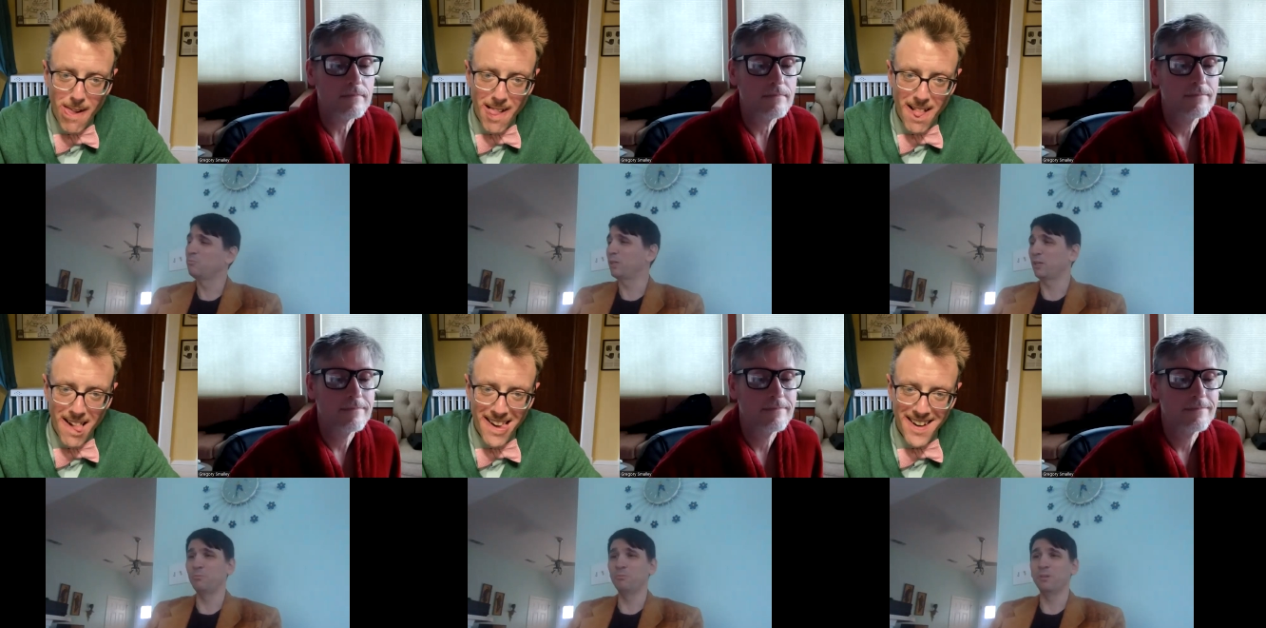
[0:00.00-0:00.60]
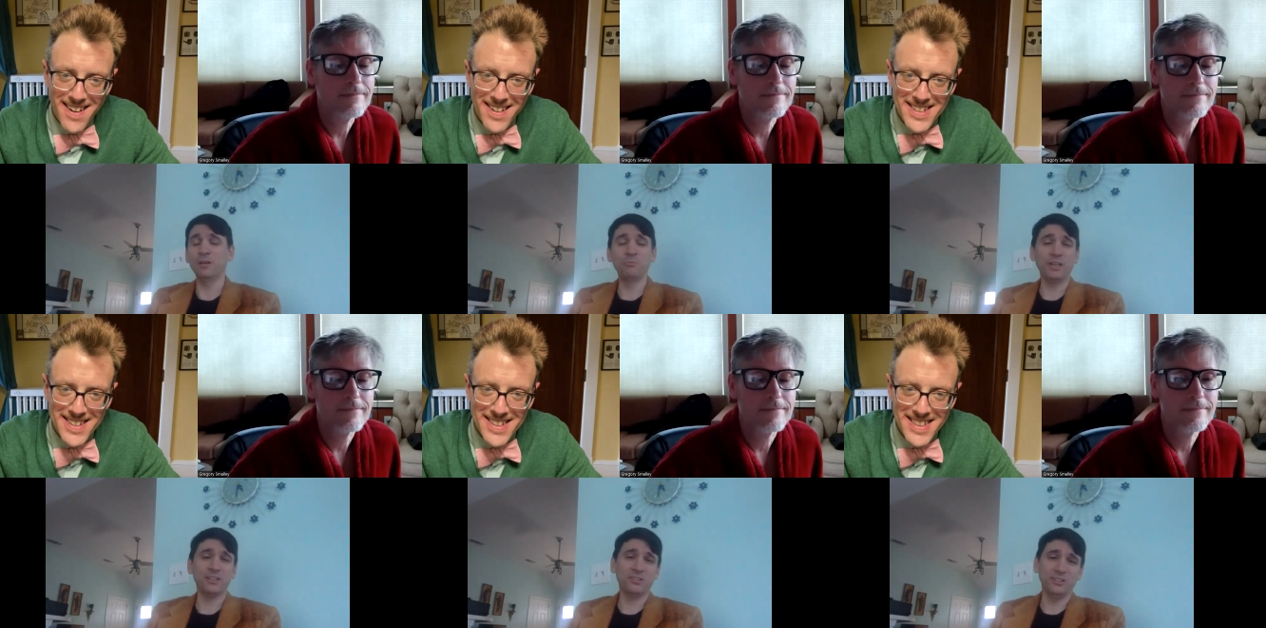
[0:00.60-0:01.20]
Speaker 1: but I I
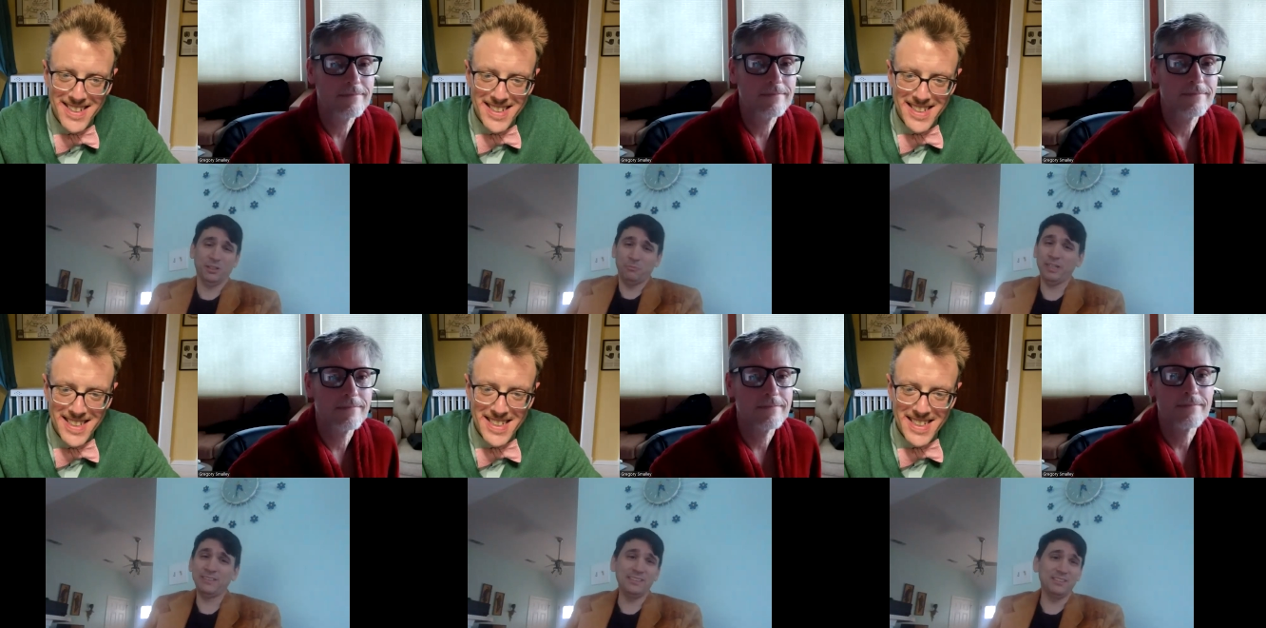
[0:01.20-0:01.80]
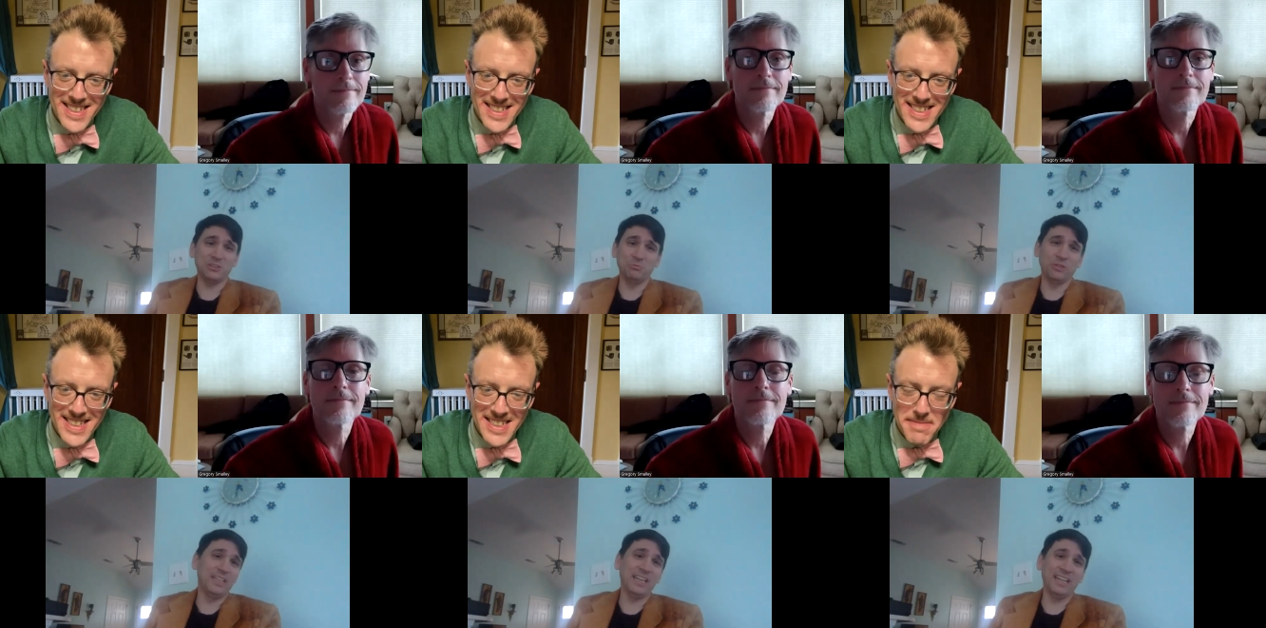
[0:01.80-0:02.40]
make I make decent
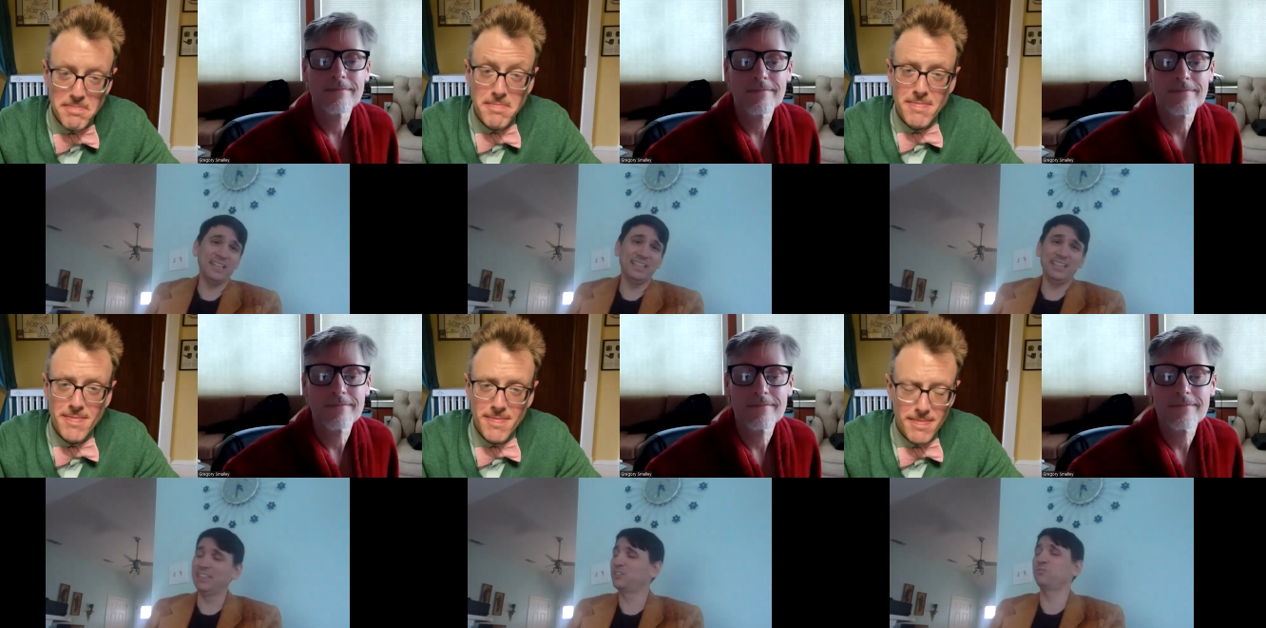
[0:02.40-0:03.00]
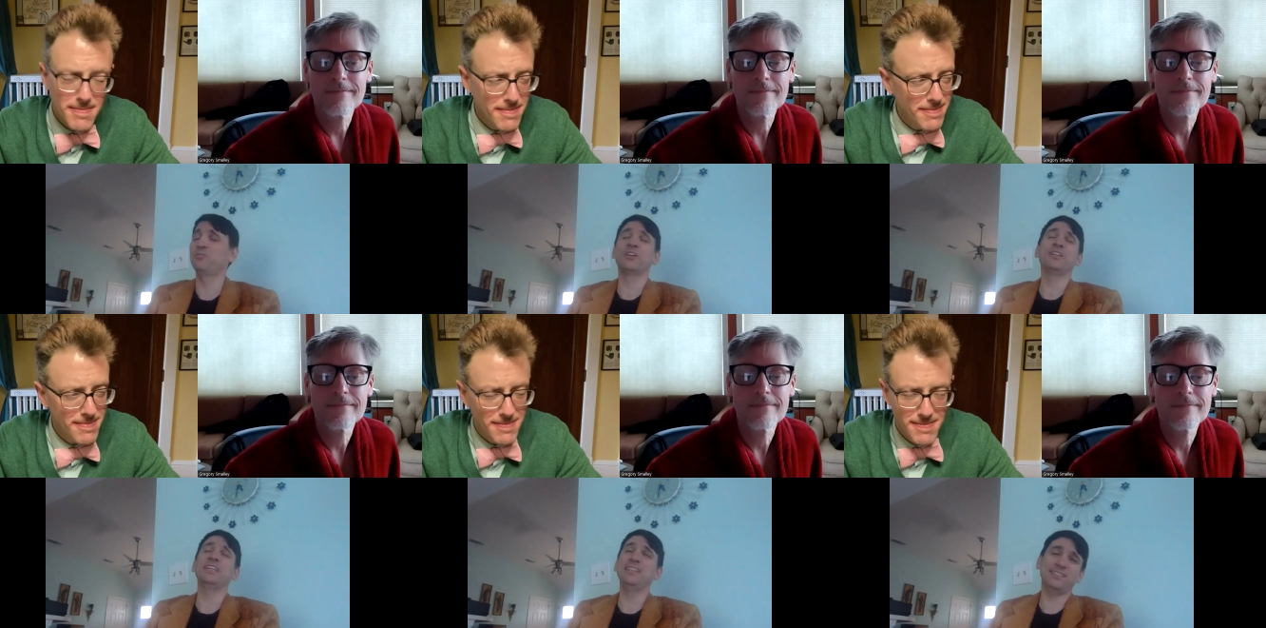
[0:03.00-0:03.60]
money at it, and it's
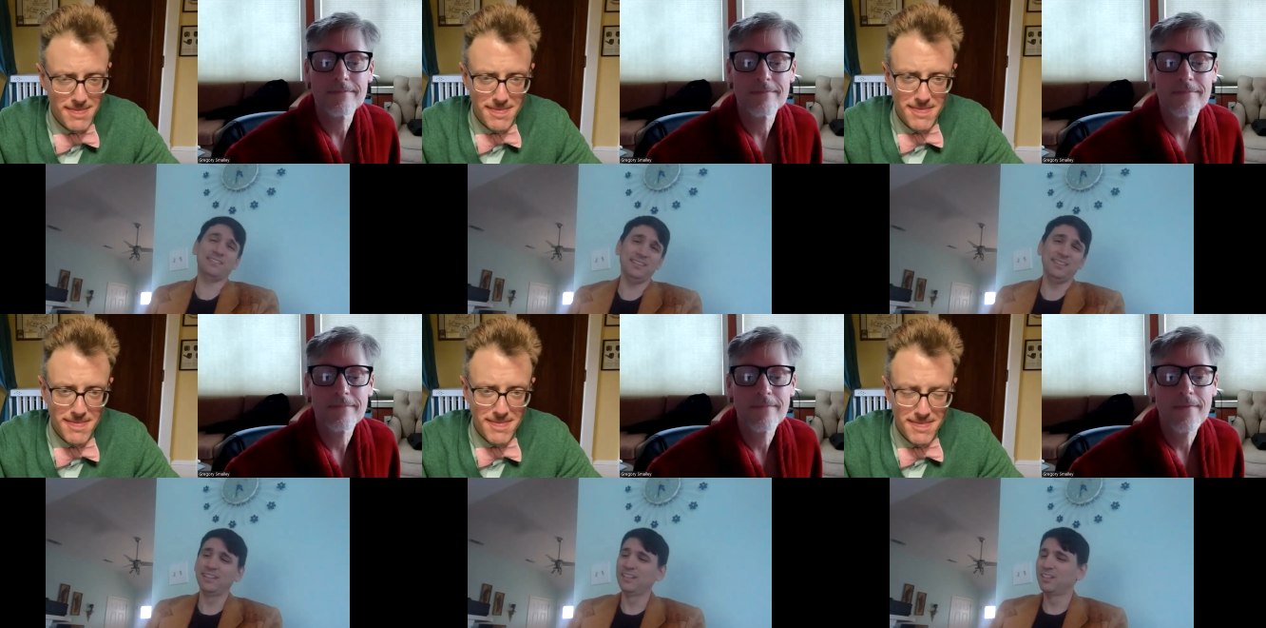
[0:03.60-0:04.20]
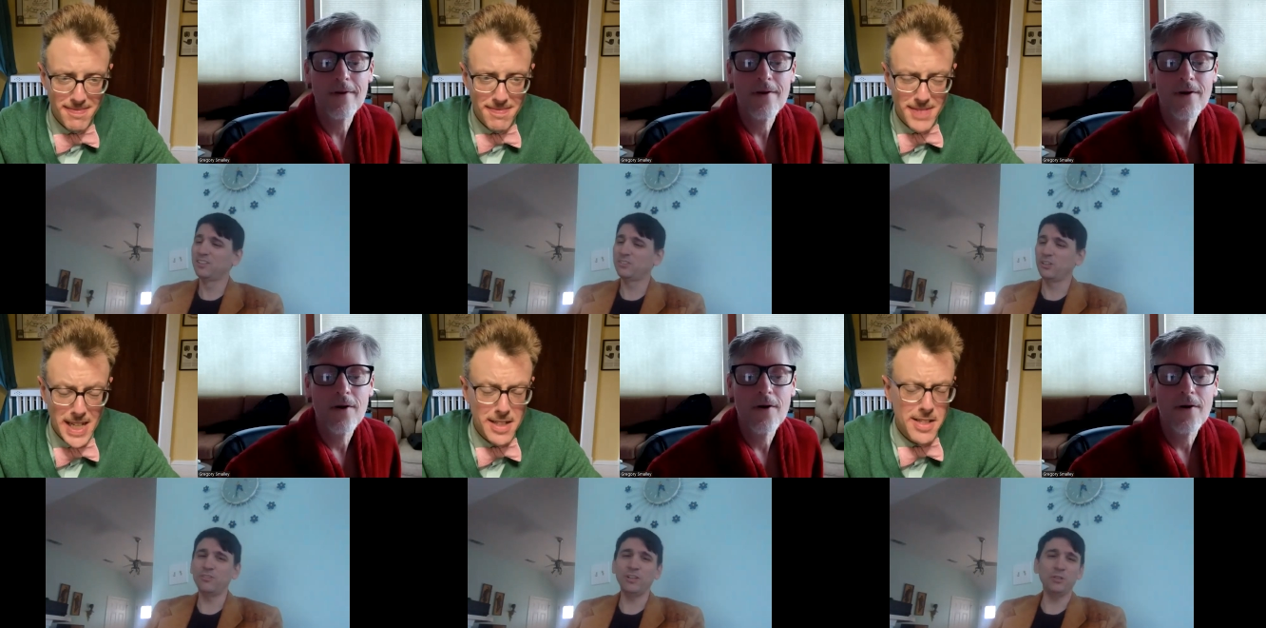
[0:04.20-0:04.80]
very easy.
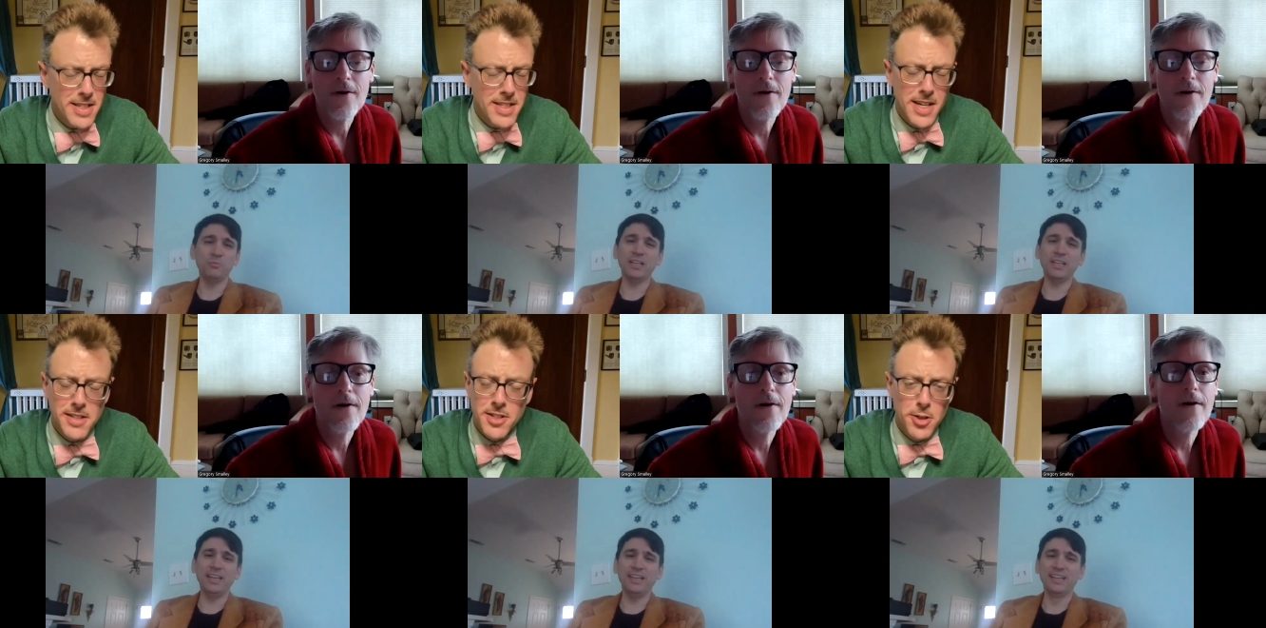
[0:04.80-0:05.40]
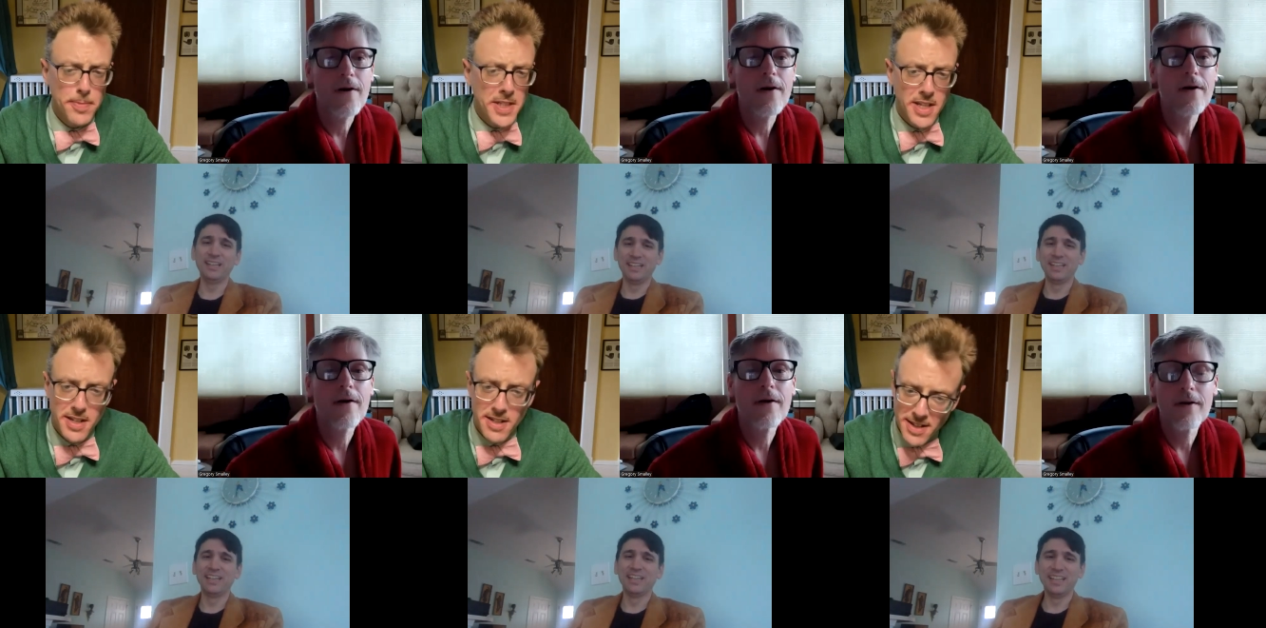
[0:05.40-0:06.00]
So that if anything sound
Speaker 2: stupid,
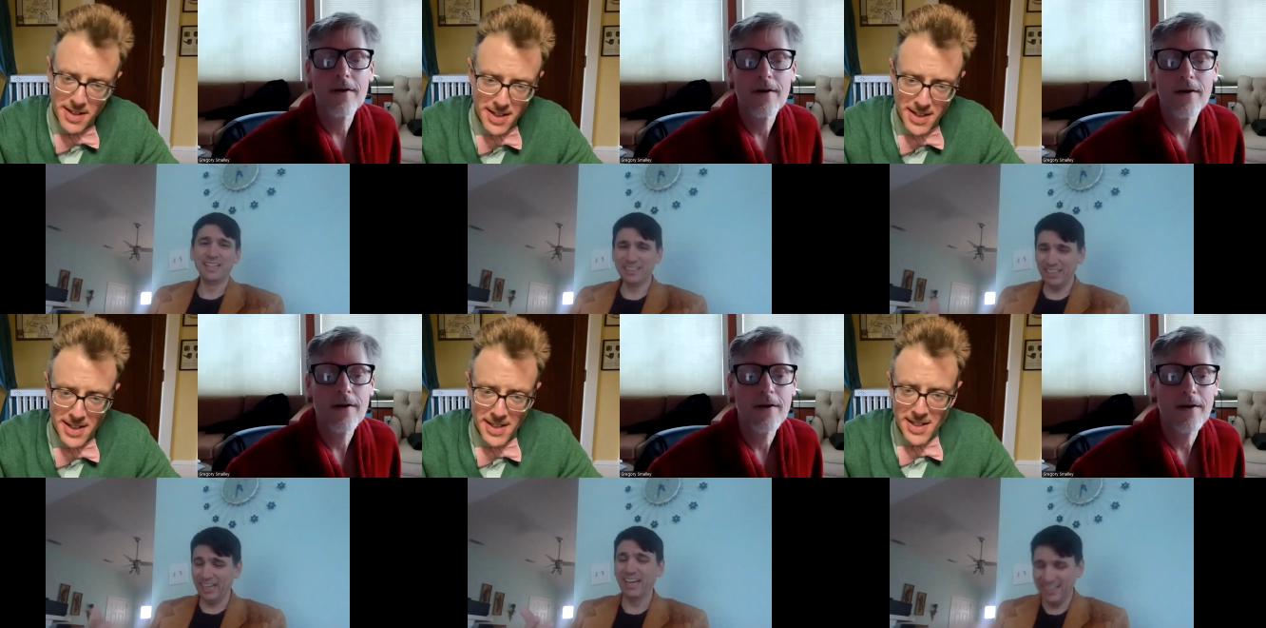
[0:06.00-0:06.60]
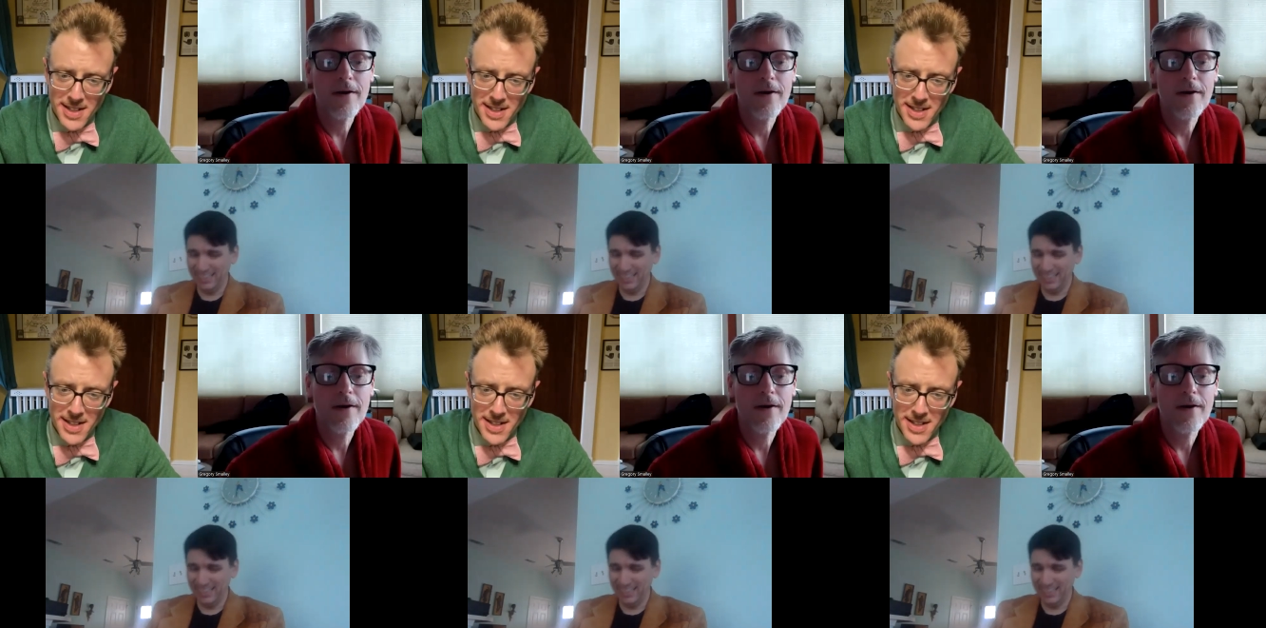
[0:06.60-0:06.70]
then
Speaker 1: yeah,